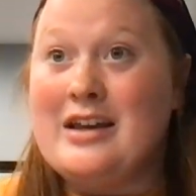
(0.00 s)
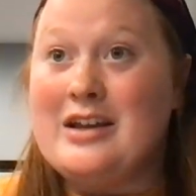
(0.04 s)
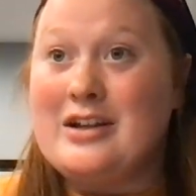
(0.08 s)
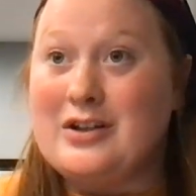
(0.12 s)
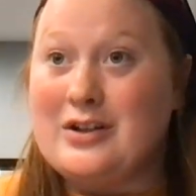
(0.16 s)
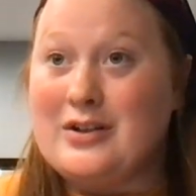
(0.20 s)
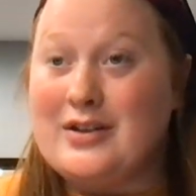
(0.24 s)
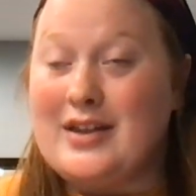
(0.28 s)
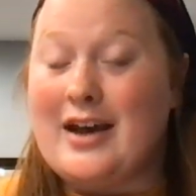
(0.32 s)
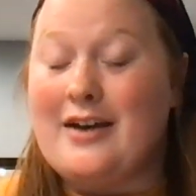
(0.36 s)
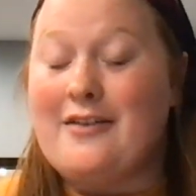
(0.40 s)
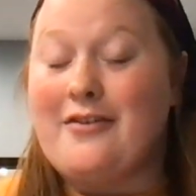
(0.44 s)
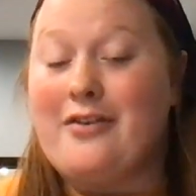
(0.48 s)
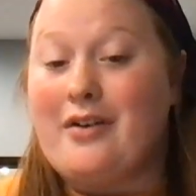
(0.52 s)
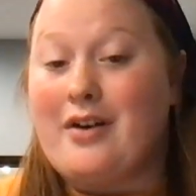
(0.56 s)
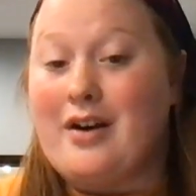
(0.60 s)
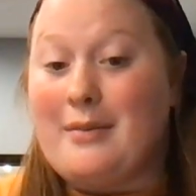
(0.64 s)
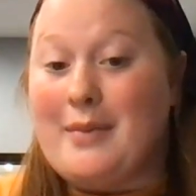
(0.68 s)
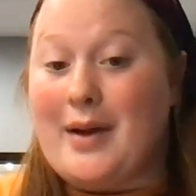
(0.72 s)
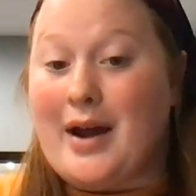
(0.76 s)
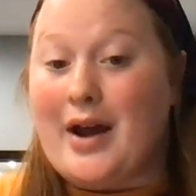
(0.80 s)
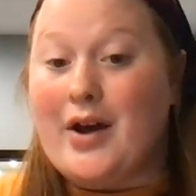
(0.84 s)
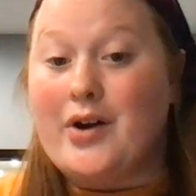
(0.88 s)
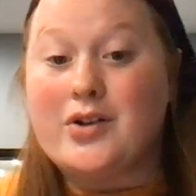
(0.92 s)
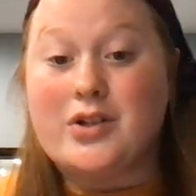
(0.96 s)
do that for
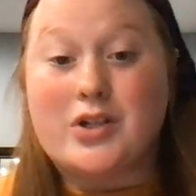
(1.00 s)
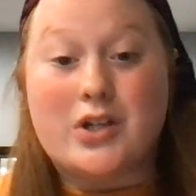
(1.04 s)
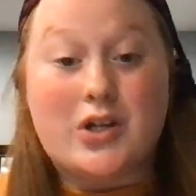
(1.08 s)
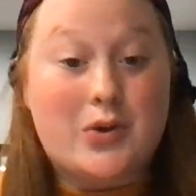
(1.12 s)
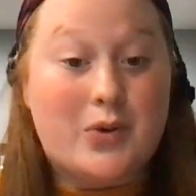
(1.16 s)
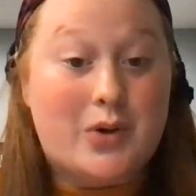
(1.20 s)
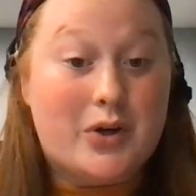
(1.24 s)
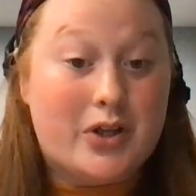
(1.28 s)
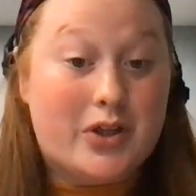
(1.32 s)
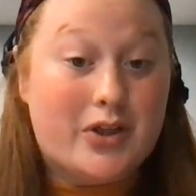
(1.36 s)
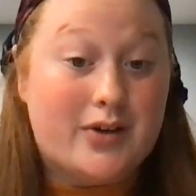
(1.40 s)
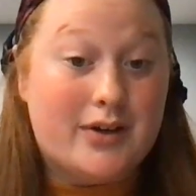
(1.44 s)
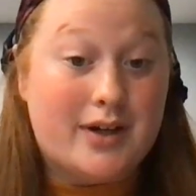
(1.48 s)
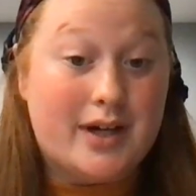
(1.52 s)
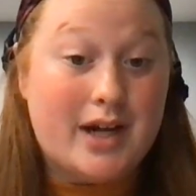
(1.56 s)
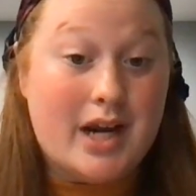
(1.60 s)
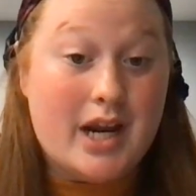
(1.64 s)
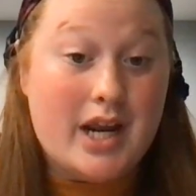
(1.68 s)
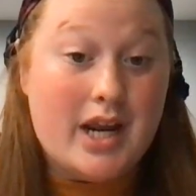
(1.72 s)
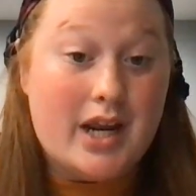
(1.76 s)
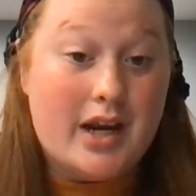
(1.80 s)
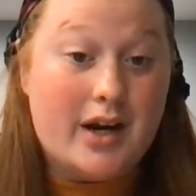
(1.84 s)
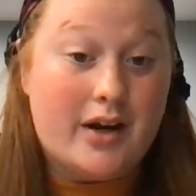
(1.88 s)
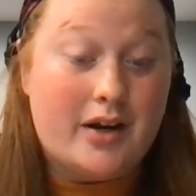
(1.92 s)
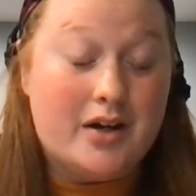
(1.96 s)
about 2 or 3
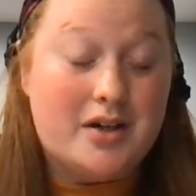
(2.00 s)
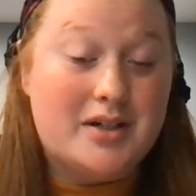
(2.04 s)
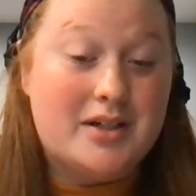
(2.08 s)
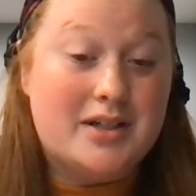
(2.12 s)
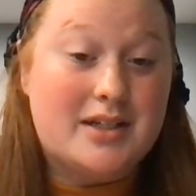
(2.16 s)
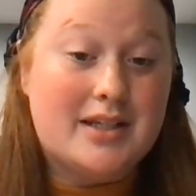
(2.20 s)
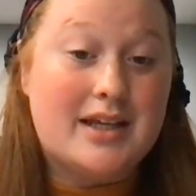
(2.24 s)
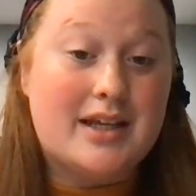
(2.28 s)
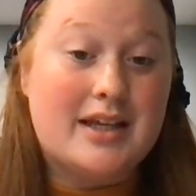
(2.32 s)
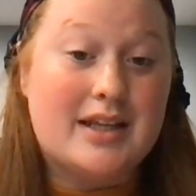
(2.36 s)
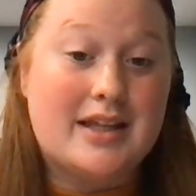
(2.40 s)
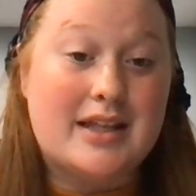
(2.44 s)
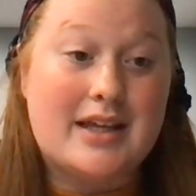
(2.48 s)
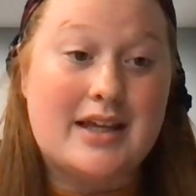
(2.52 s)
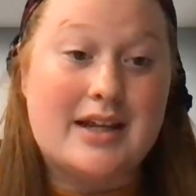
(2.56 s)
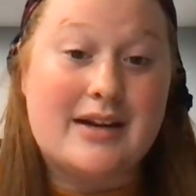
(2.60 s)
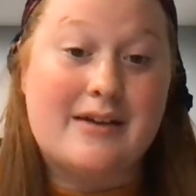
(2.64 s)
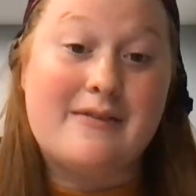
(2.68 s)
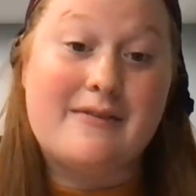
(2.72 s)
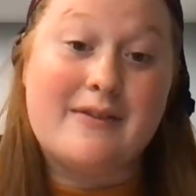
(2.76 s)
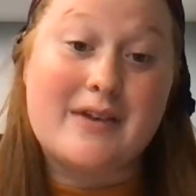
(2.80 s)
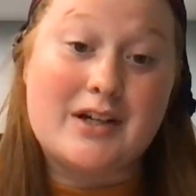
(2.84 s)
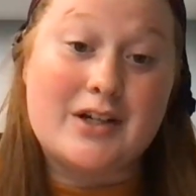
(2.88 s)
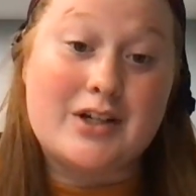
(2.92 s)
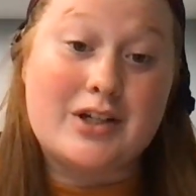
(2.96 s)
years, and then
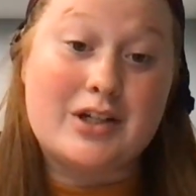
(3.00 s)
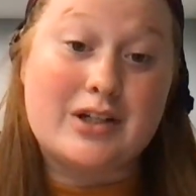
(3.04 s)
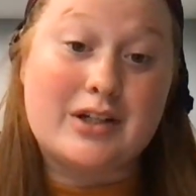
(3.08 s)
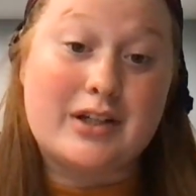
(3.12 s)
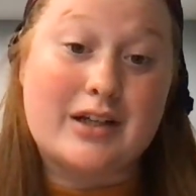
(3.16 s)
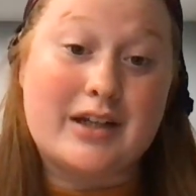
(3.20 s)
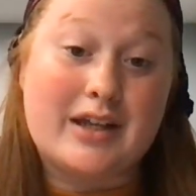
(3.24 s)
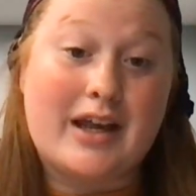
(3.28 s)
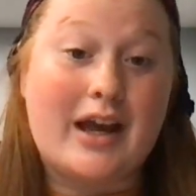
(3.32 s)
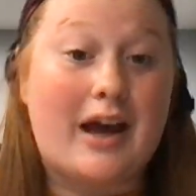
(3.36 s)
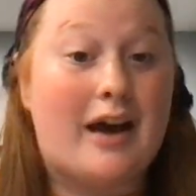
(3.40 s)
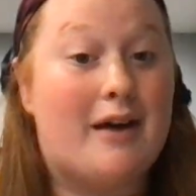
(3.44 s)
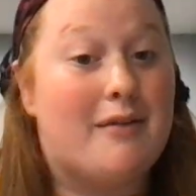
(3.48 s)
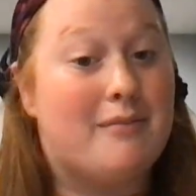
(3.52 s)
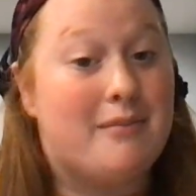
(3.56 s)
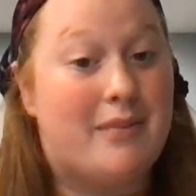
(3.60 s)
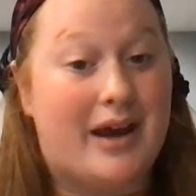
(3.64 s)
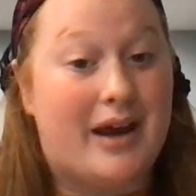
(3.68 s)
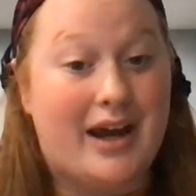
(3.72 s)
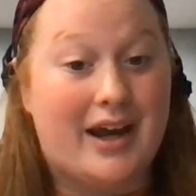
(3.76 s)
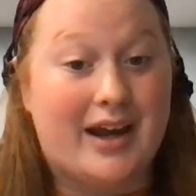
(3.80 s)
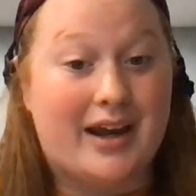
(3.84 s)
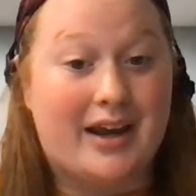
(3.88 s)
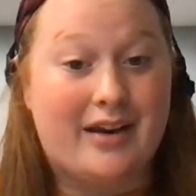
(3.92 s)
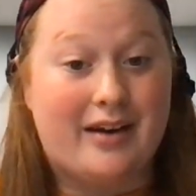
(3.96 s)
eventually come
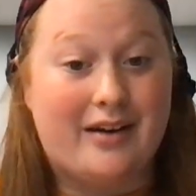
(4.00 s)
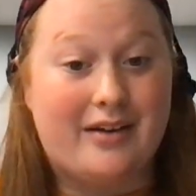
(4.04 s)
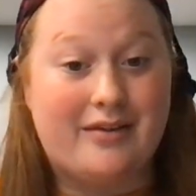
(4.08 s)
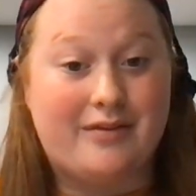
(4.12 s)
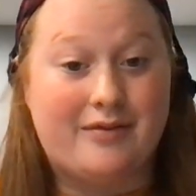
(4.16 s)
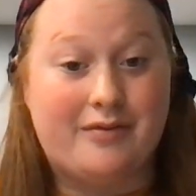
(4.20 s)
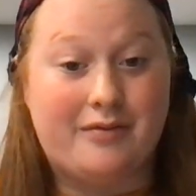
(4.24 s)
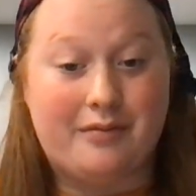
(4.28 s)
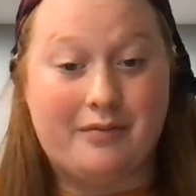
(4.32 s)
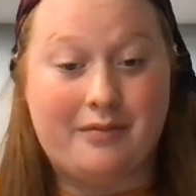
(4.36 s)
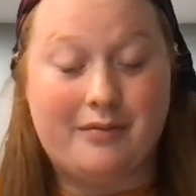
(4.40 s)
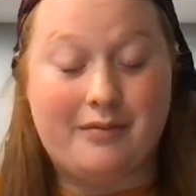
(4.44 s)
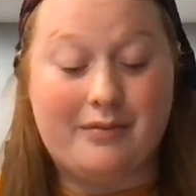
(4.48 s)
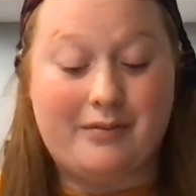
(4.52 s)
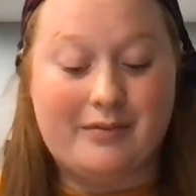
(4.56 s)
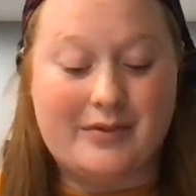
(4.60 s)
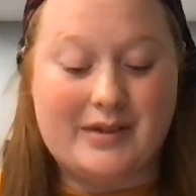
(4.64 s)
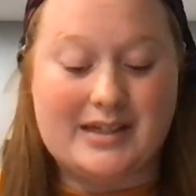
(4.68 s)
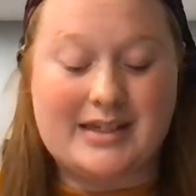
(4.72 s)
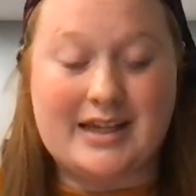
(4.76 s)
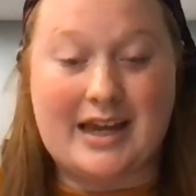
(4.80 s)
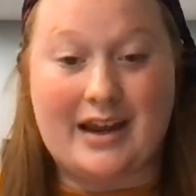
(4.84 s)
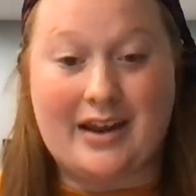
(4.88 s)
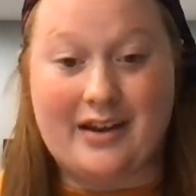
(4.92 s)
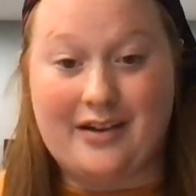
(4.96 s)
back and
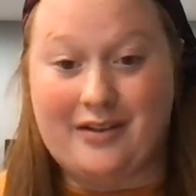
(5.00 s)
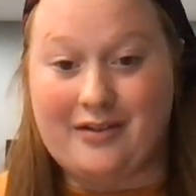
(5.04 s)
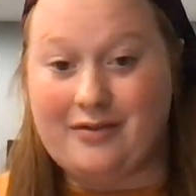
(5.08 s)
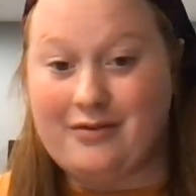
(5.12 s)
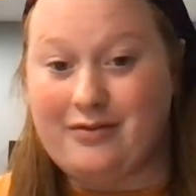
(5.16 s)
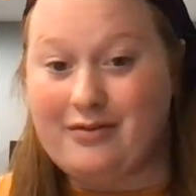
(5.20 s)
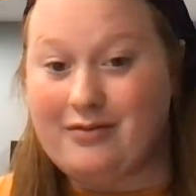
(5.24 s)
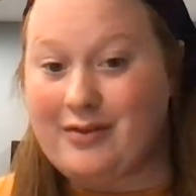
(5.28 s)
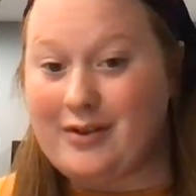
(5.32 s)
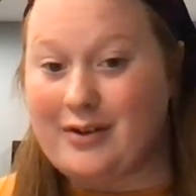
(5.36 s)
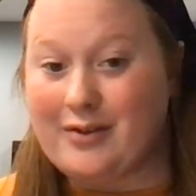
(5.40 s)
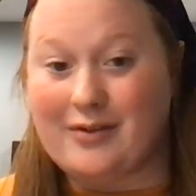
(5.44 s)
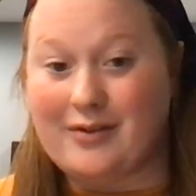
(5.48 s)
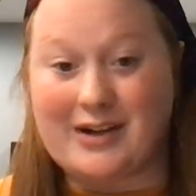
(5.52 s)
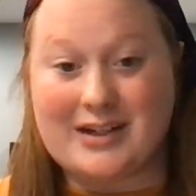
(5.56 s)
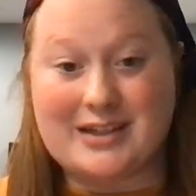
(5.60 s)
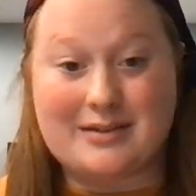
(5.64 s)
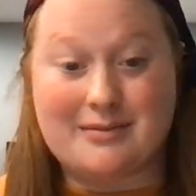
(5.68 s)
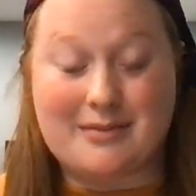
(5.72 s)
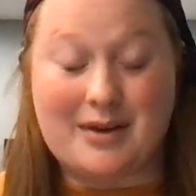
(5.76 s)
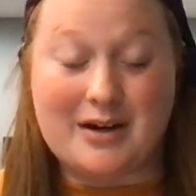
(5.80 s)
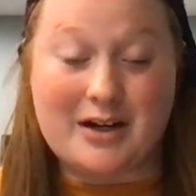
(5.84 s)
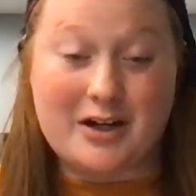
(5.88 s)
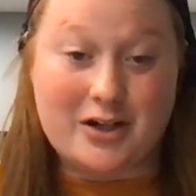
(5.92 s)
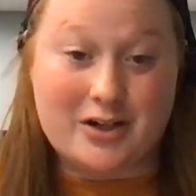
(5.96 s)
stay the rest
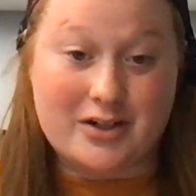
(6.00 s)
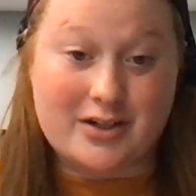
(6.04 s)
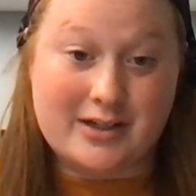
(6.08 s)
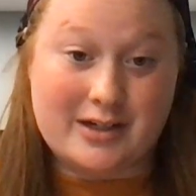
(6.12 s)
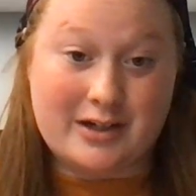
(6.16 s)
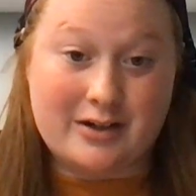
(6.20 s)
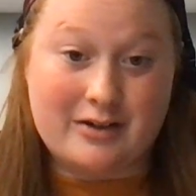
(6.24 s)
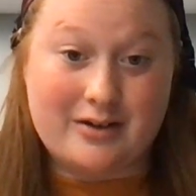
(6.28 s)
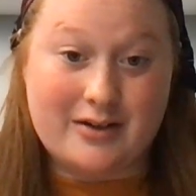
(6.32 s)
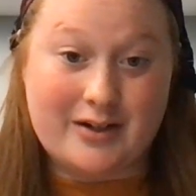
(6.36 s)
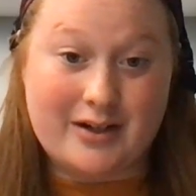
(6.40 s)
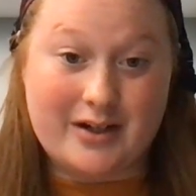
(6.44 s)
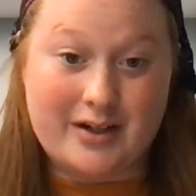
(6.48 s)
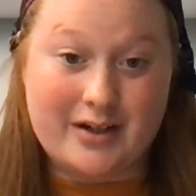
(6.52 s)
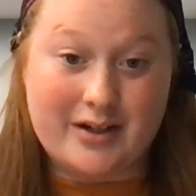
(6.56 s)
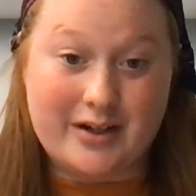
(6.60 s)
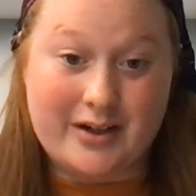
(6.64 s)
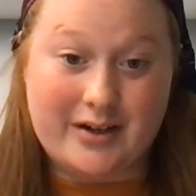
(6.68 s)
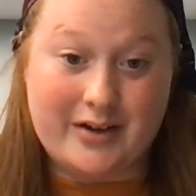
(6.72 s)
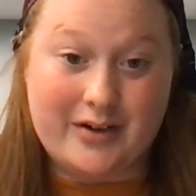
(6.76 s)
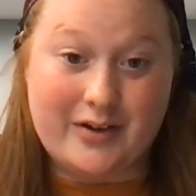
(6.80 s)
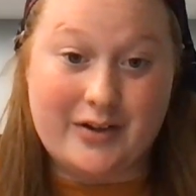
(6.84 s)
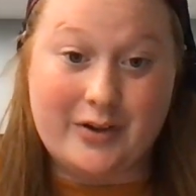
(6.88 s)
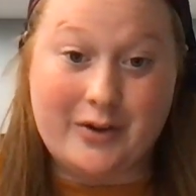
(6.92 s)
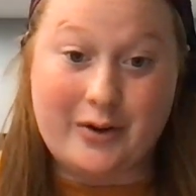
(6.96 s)
of my nursing career
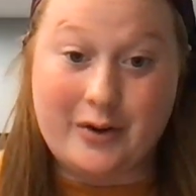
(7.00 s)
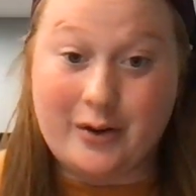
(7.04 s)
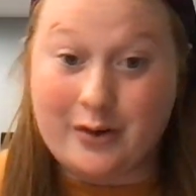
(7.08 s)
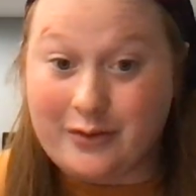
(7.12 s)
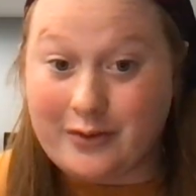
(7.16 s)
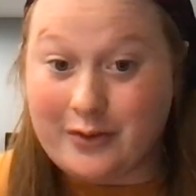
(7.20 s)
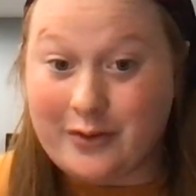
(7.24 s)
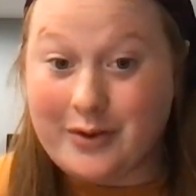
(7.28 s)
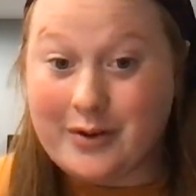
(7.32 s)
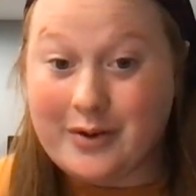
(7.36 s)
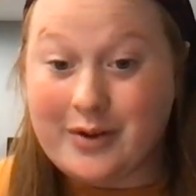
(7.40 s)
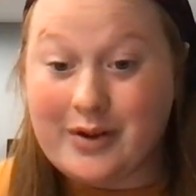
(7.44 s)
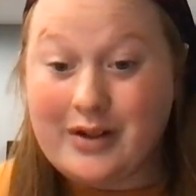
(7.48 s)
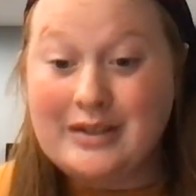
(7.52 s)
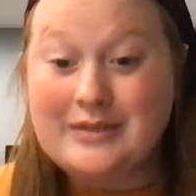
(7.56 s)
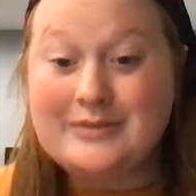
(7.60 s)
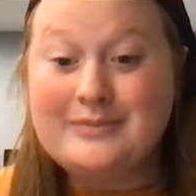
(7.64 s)
here in Louisville.